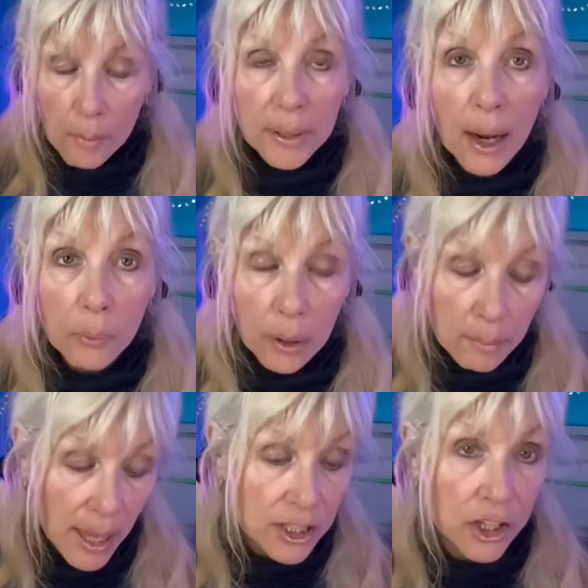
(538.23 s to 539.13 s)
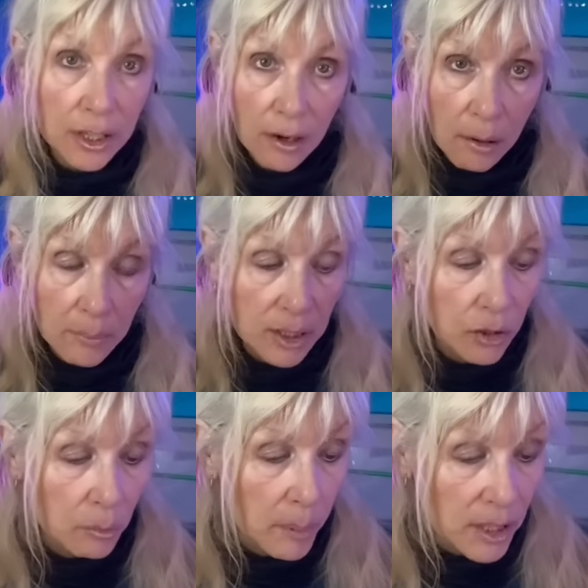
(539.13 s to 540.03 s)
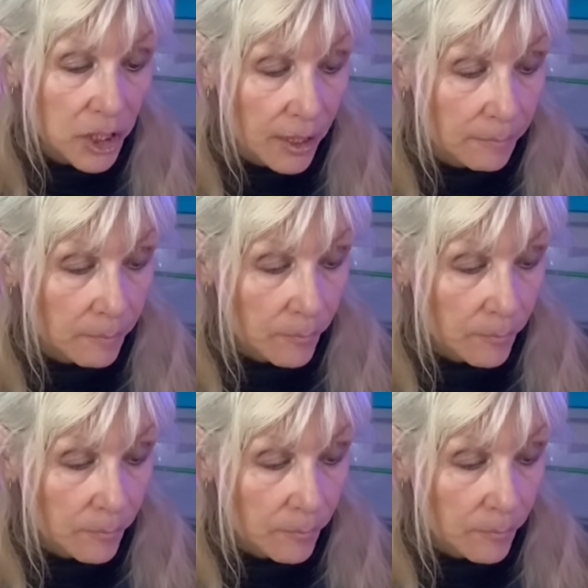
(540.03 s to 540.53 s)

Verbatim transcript: But I will mention on my new budget